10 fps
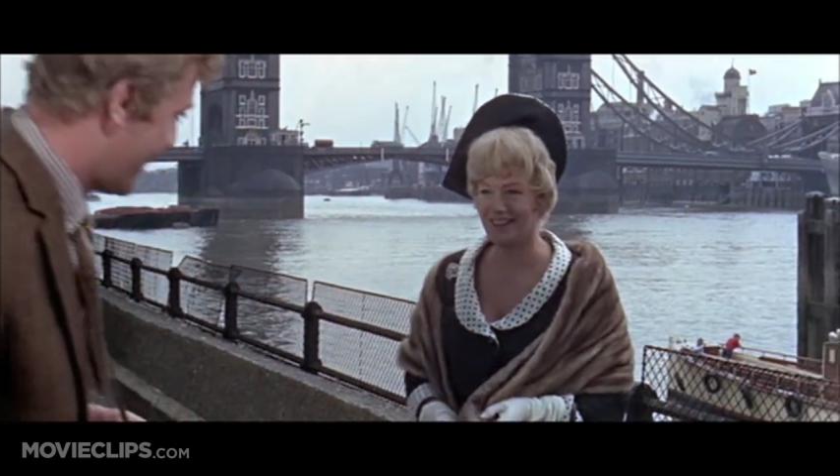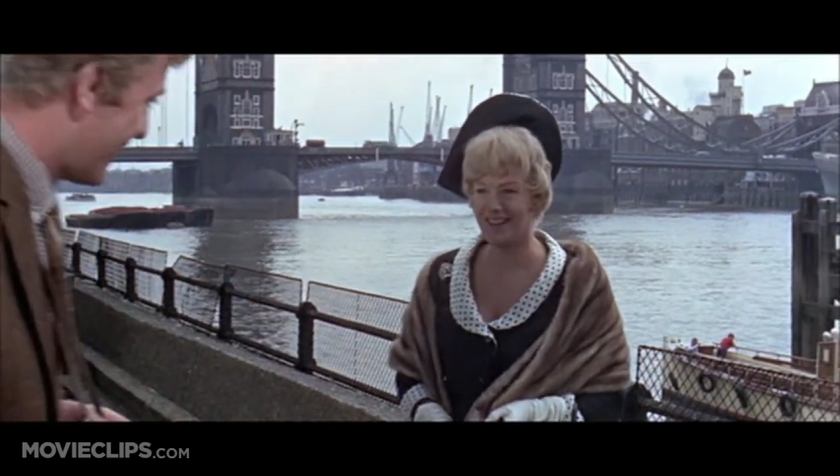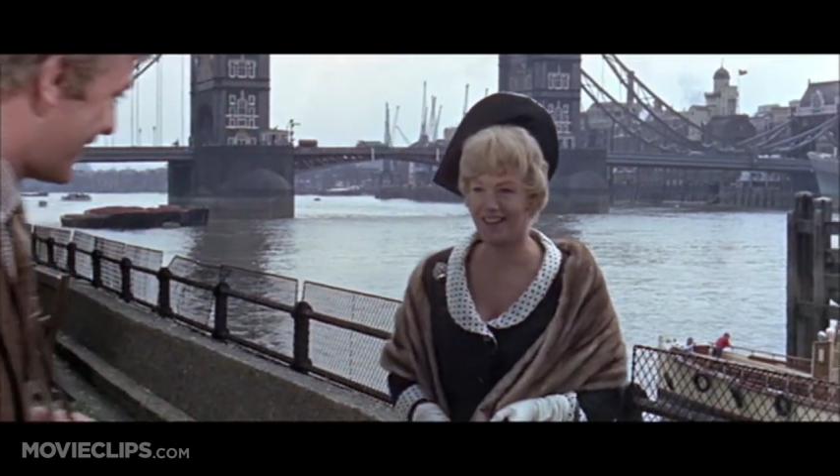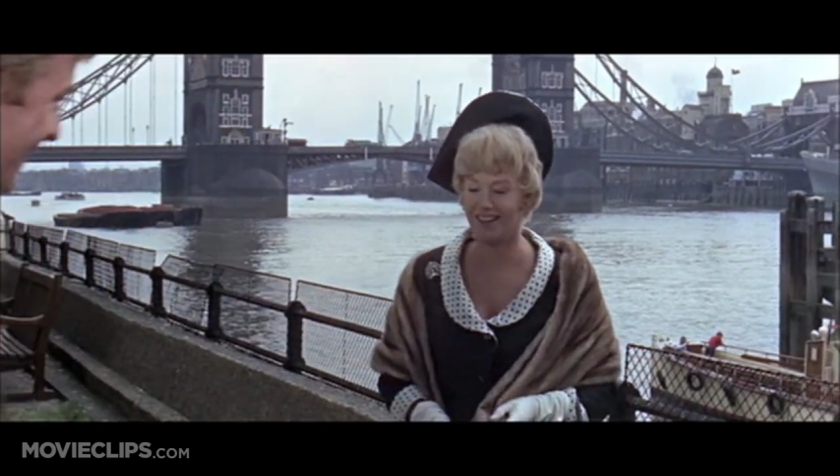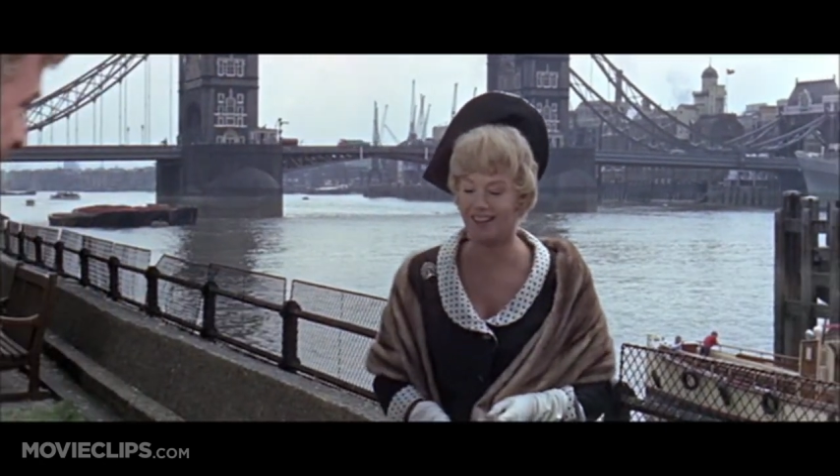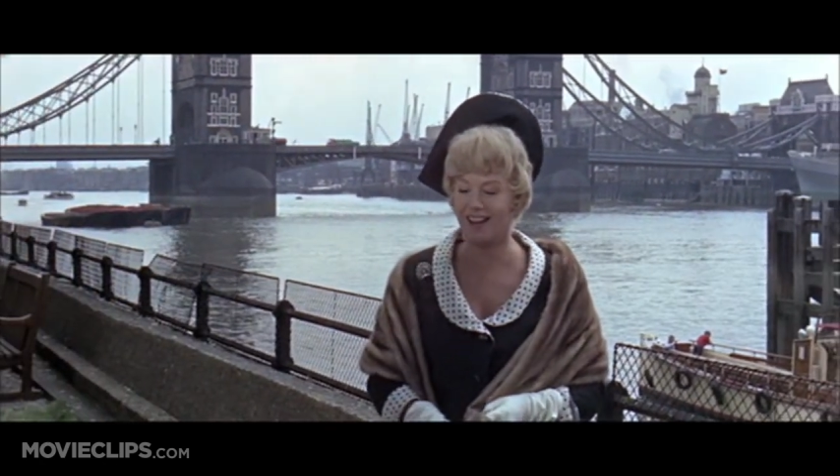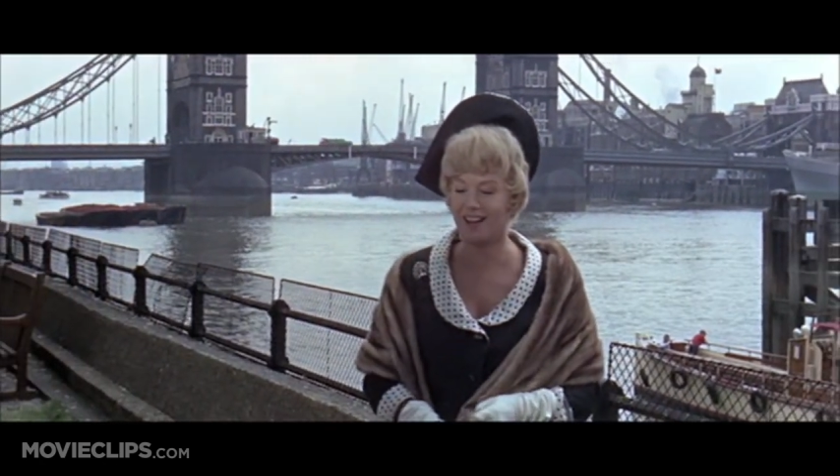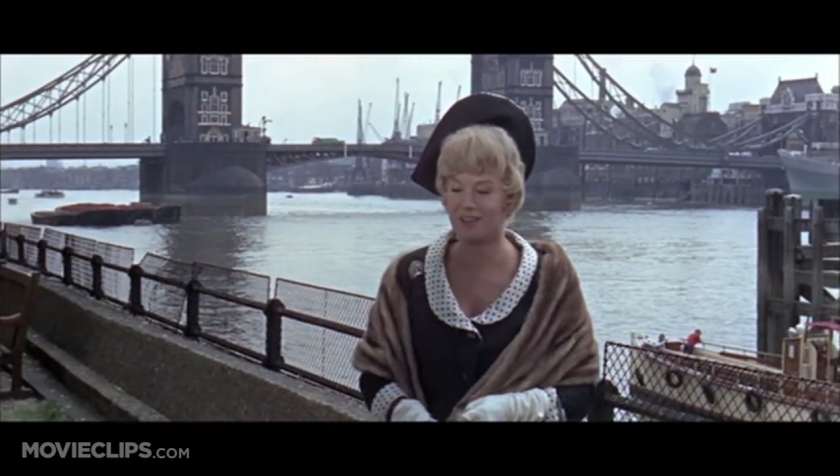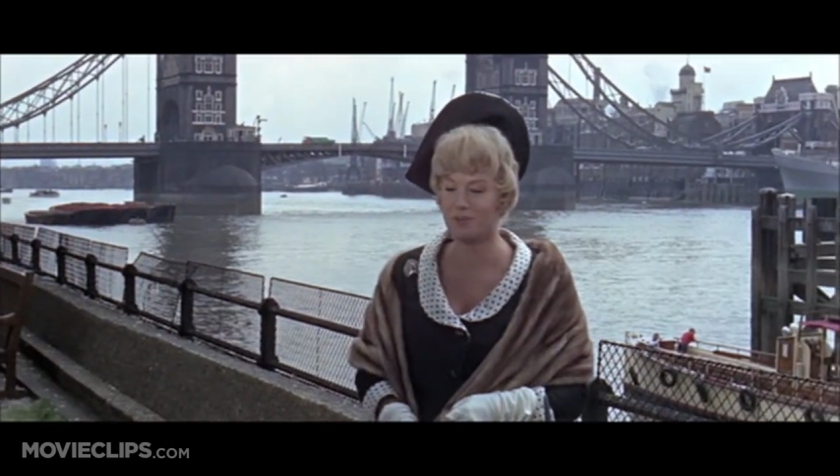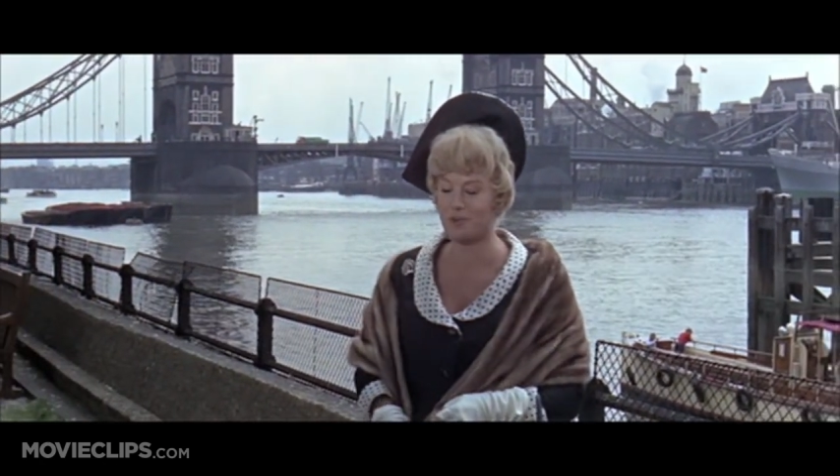Uh, how
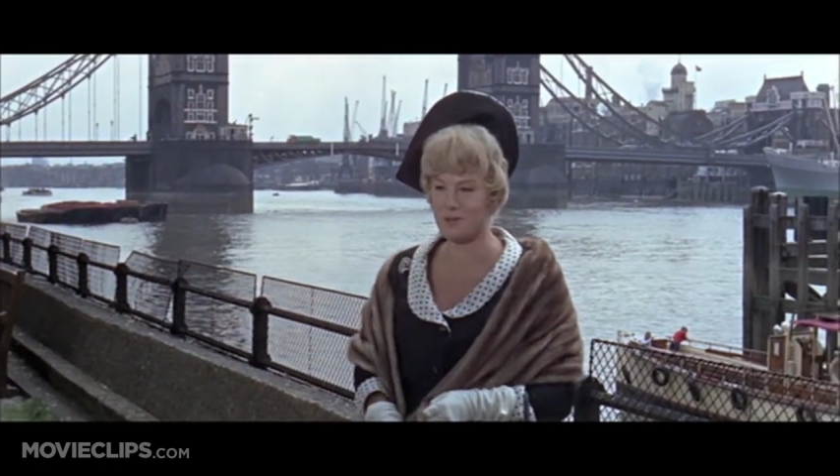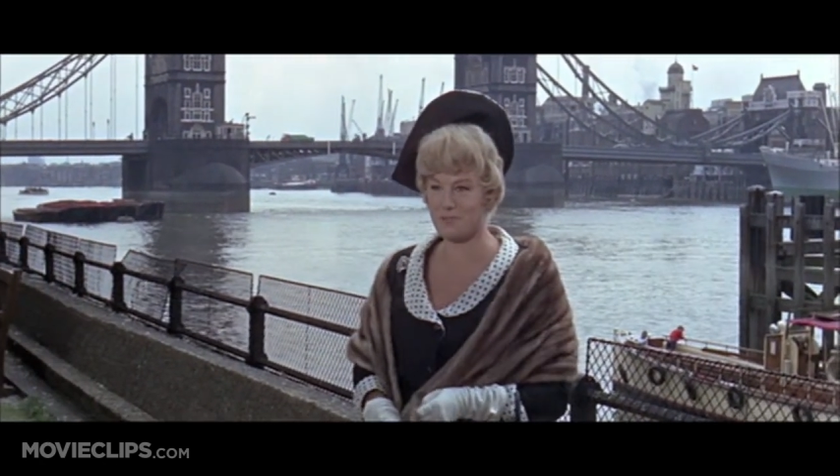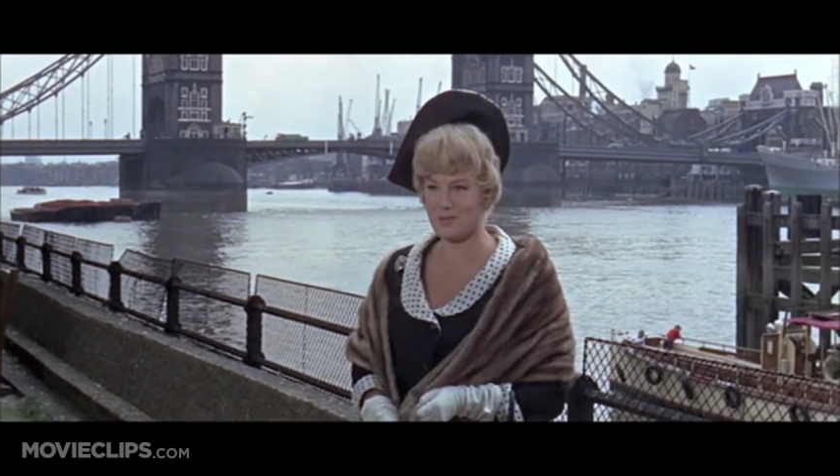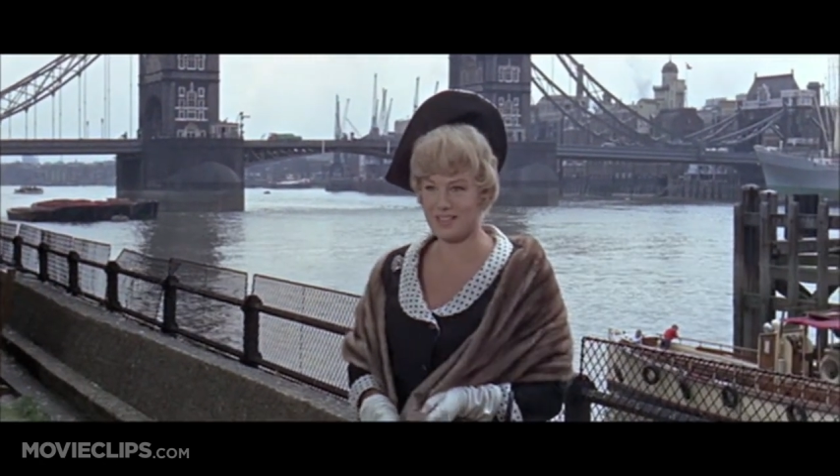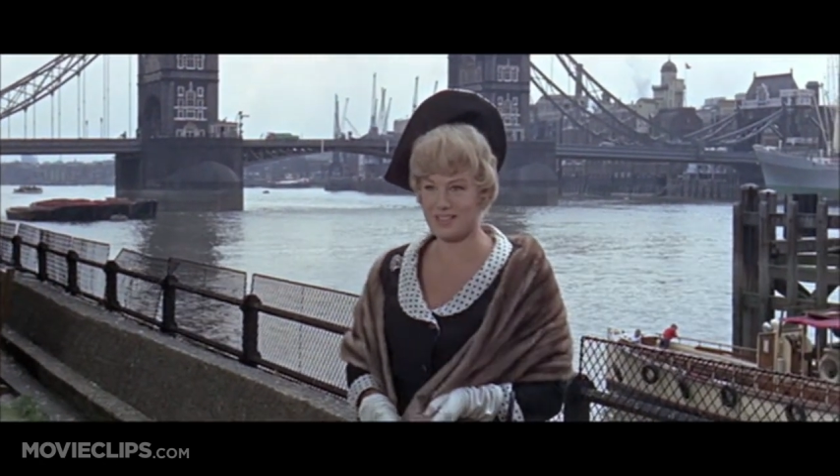do you want me?